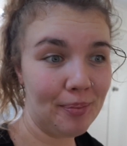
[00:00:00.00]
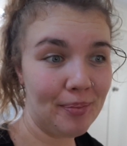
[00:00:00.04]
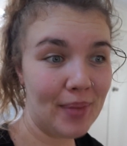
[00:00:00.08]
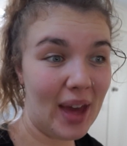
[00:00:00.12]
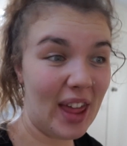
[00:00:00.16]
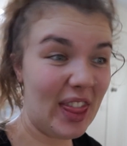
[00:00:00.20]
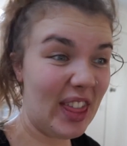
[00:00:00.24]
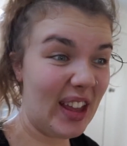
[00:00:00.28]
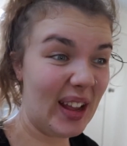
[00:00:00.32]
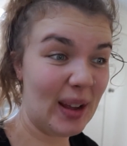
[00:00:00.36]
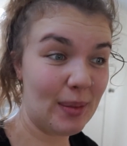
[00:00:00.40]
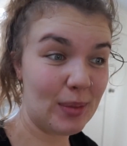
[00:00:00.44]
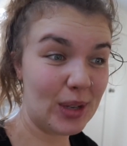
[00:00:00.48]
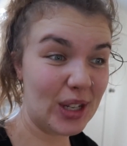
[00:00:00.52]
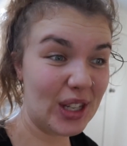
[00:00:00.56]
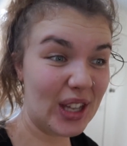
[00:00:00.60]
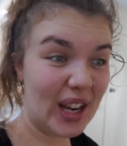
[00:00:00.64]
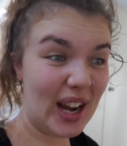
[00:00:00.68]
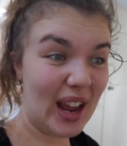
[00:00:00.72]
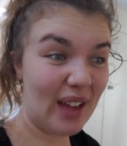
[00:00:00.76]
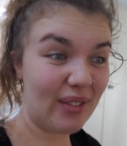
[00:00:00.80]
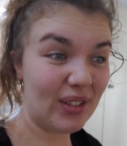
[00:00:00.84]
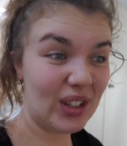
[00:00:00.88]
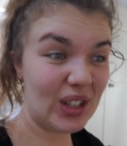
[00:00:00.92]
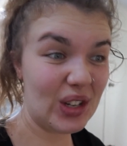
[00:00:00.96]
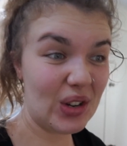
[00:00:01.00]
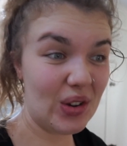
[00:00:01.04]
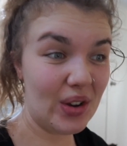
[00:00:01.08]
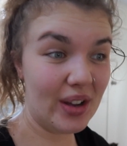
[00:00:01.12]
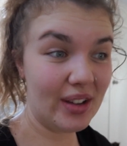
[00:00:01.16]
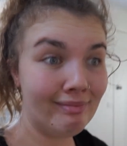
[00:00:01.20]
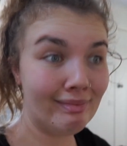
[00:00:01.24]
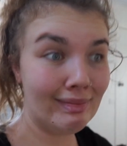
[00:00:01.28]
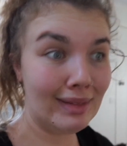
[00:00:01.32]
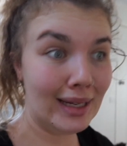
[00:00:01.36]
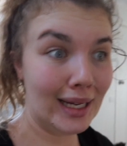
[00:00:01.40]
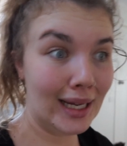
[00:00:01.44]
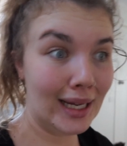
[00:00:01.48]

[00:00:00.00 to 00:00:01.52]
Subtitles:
I think I'm just gonna have to do it.